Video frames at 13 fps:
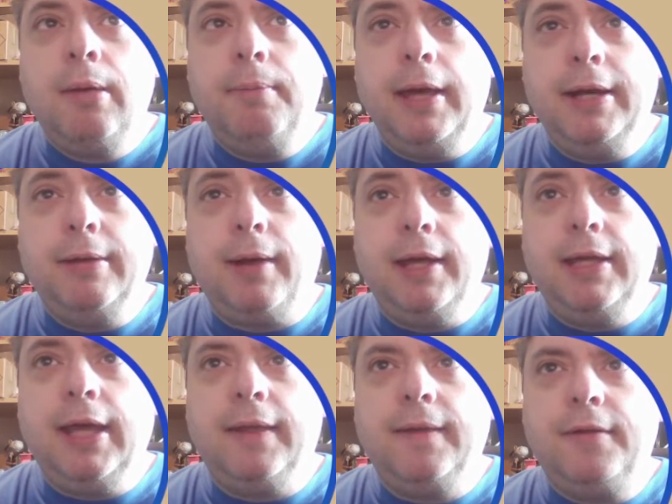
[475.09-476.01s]
But anyway,
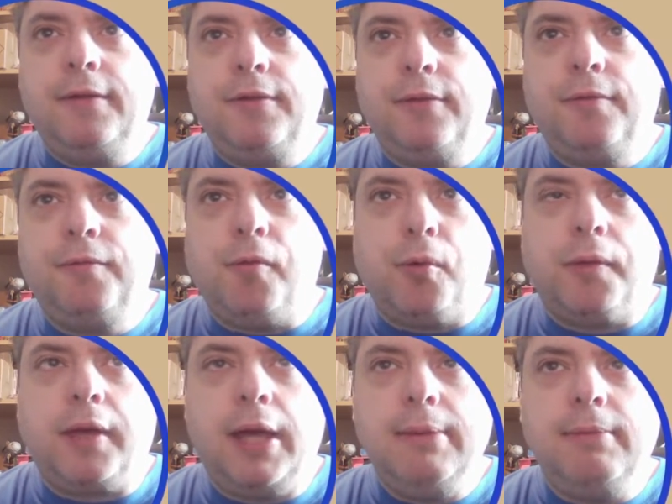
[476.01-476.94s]
yeah, this is the
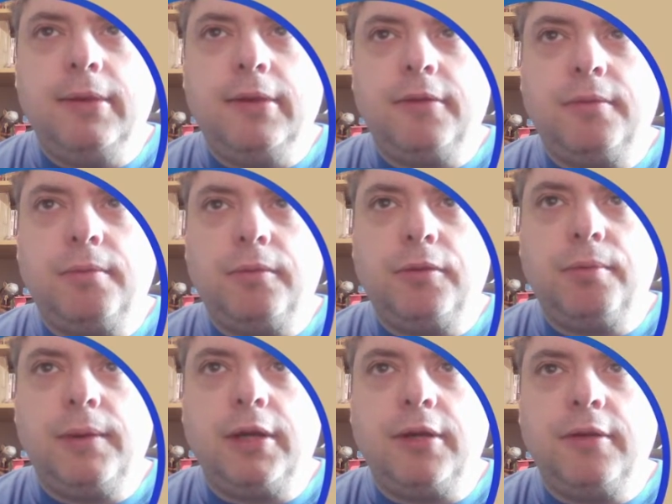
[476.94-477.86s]
4th game in this
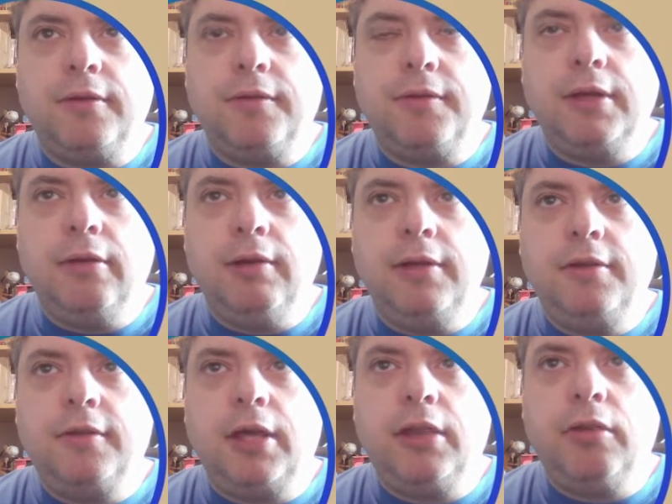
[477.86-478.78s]
Suikoden
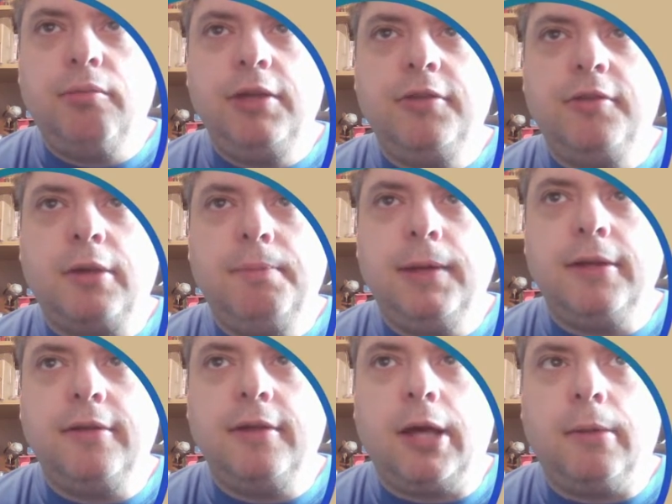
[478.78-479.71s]
series, and the reason I
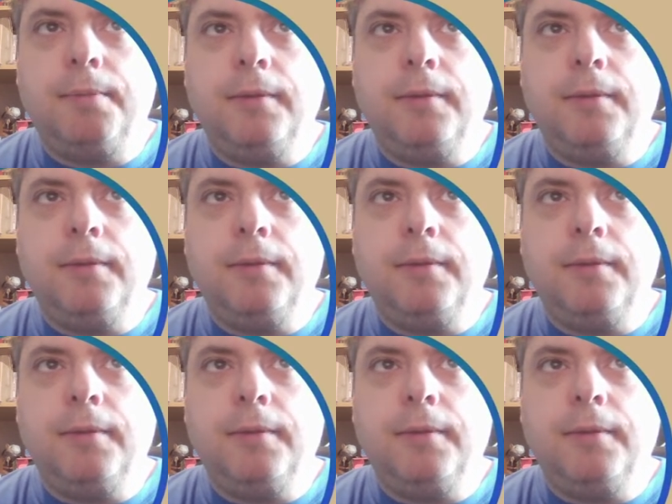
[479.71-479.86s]
picked it up